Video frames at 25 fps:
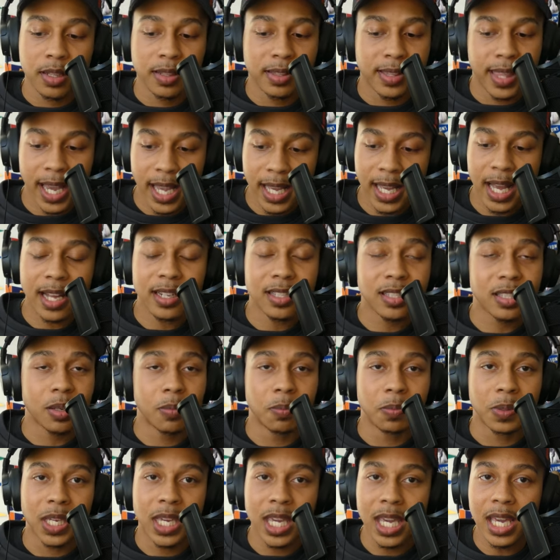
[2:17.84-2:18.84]
they got
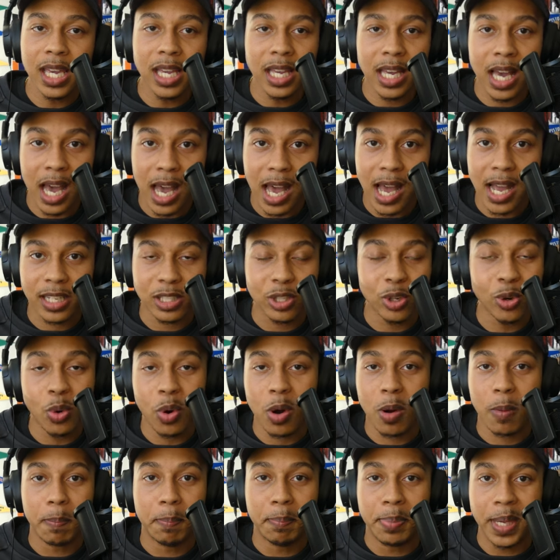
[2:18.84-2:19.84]
some key guys
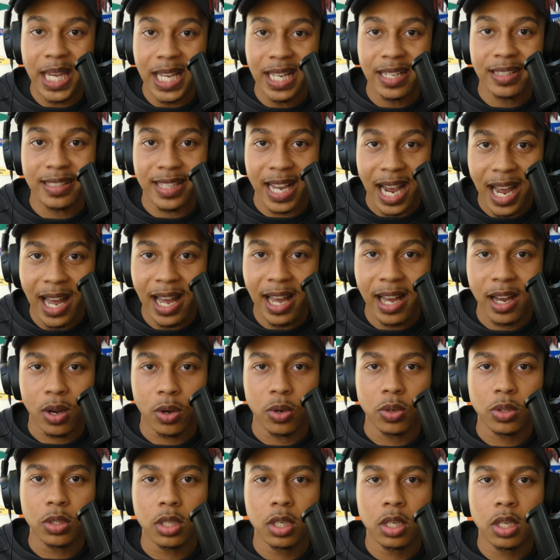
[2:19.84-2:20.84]
who are beat
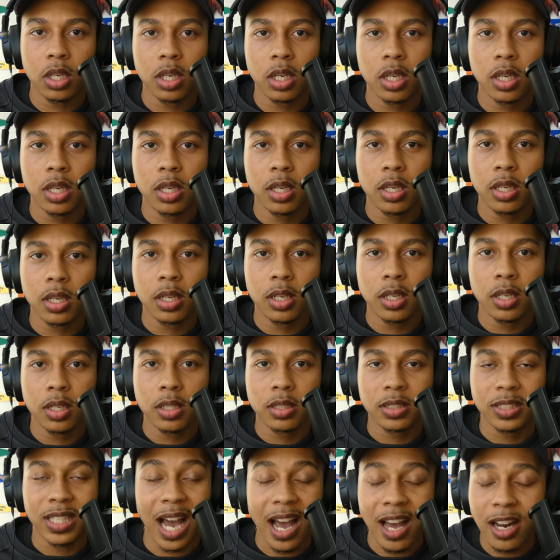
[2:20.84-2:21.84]
down.
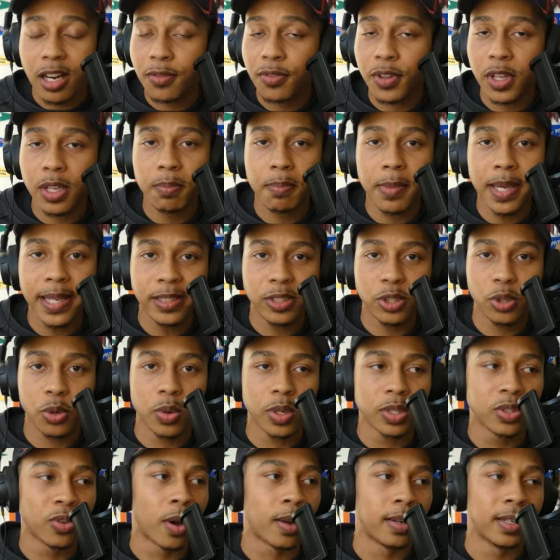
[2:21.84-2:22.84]
Donovan
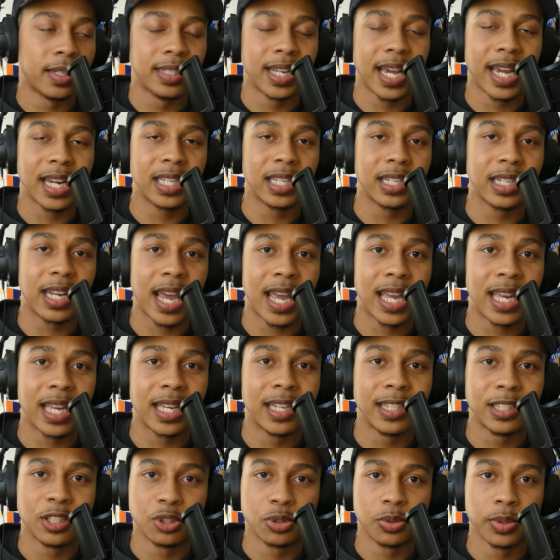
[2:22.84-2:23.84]
Mitchell is on a day to day
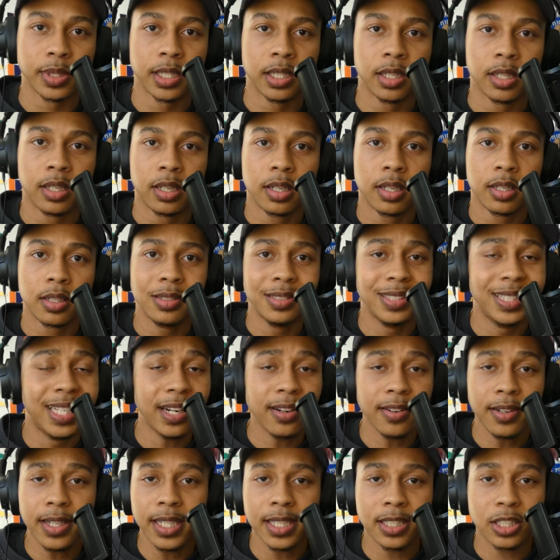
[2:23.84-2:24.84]
injury.
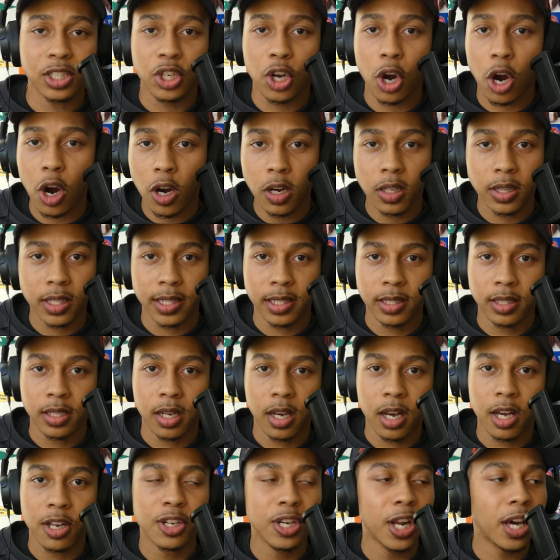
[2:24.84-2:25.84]
Darius Garland,
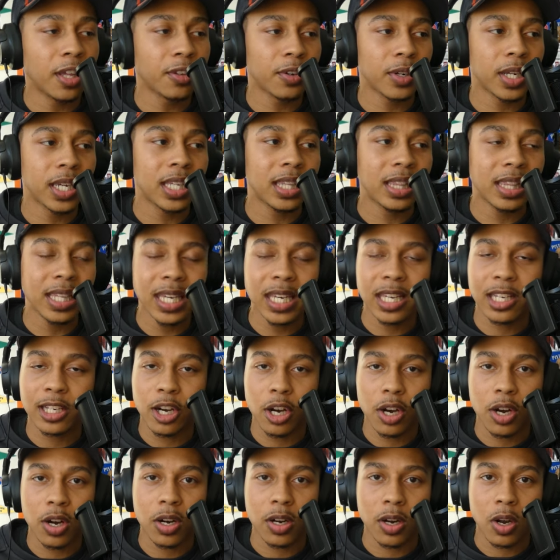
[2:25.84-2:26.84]
another elite
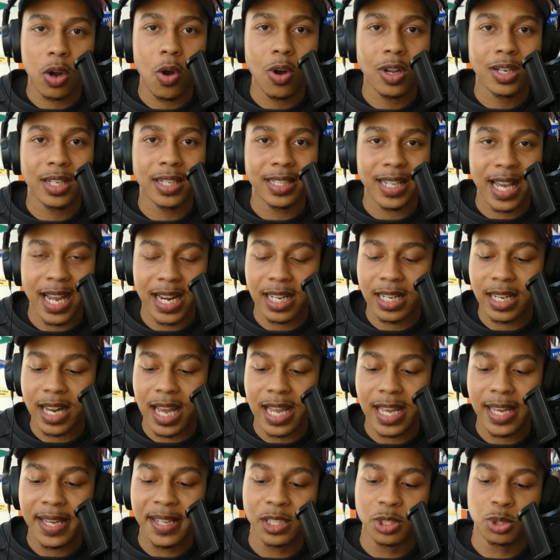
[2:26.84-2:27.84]
guard, on a day to
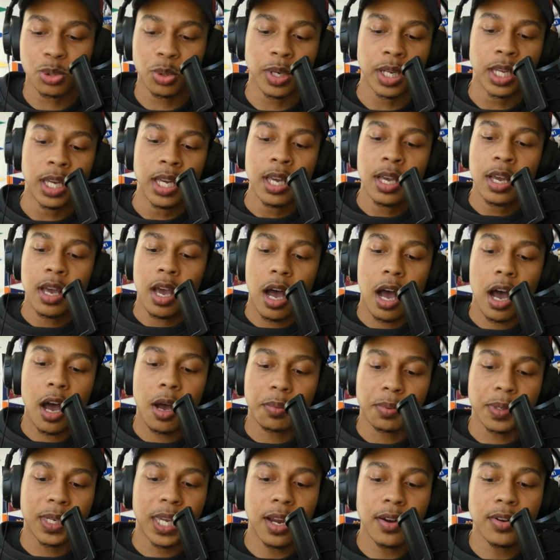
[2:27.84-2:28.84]
day injury.
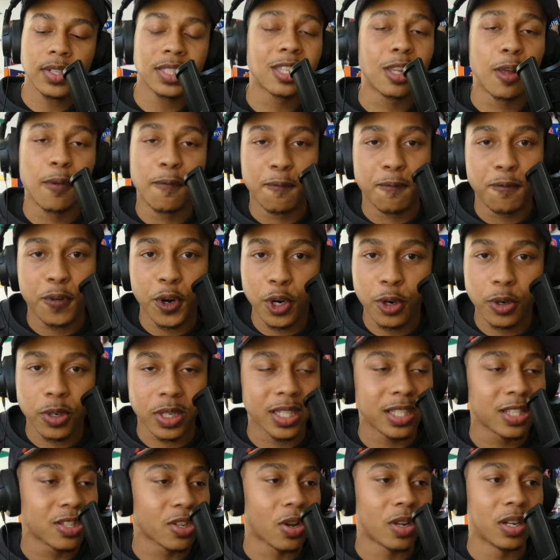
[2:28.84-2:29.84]
Um, Caris LeVert
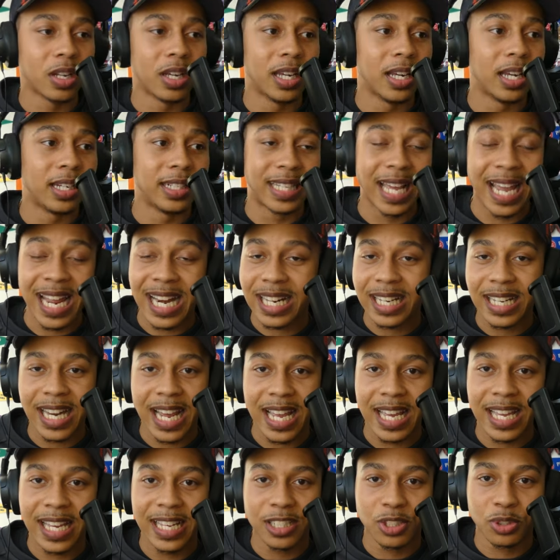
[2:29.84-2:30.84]
is on a day to
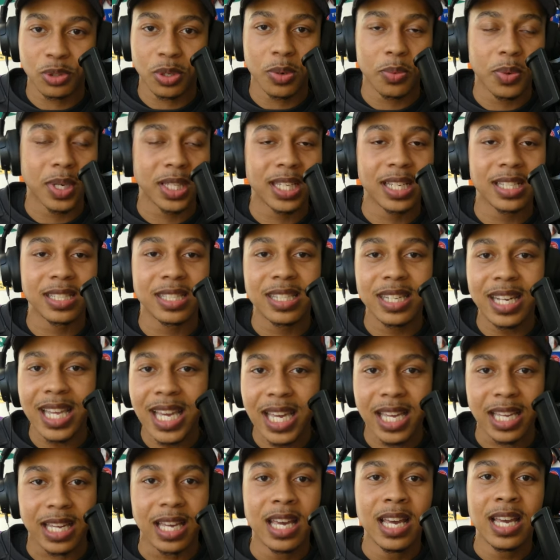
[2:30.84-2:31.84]
day injury with his
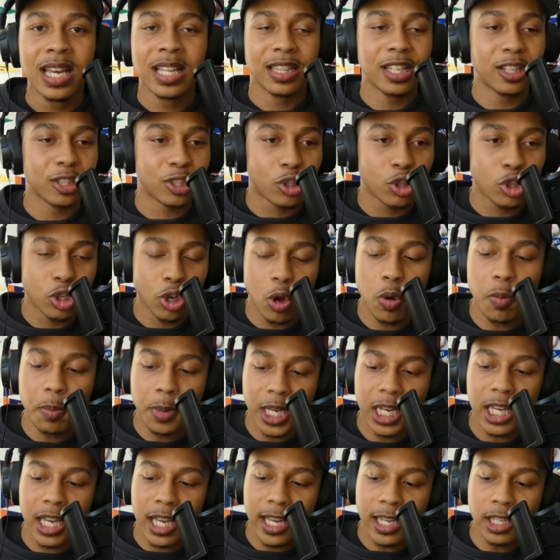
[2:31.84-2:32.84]
knee. There's so
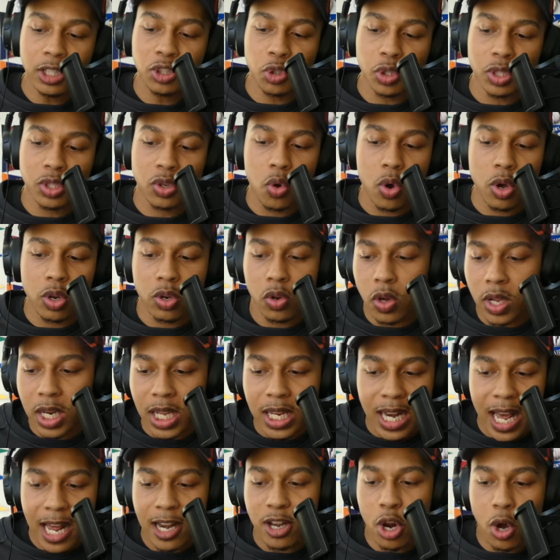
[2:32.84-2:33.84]
many injuries going on.
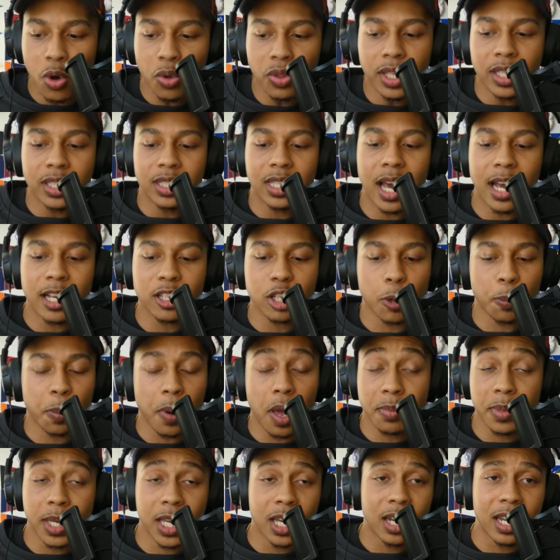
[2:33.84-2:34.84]
And I know these guys are
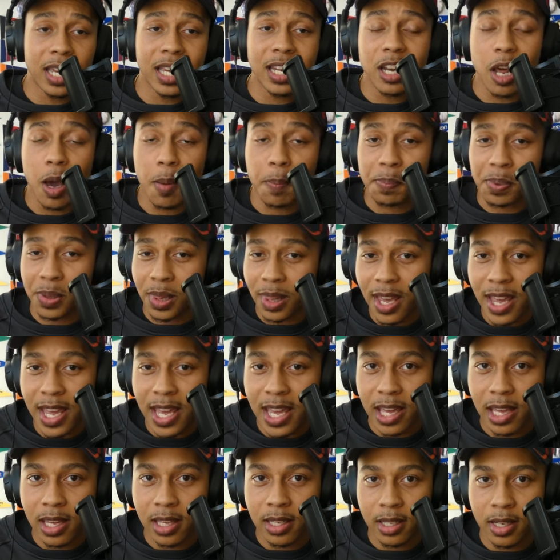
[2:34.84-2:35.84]
probably going to end up
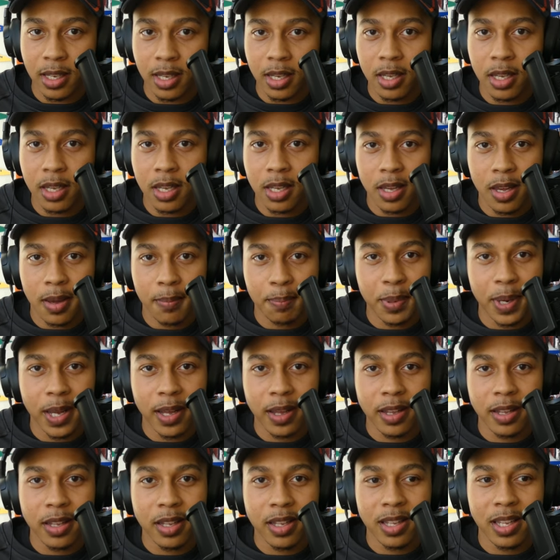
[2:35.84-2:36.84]
playing,
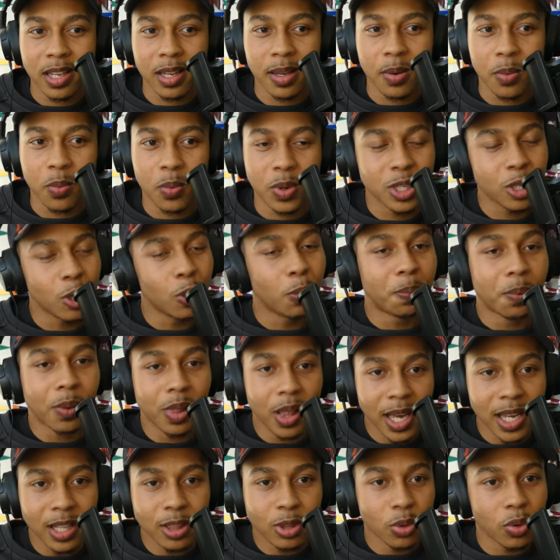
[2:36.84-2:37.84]
but when you
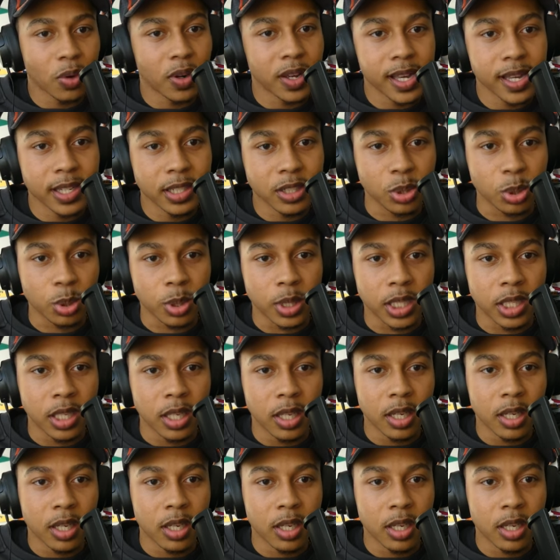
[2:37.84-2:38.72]
play through an injury,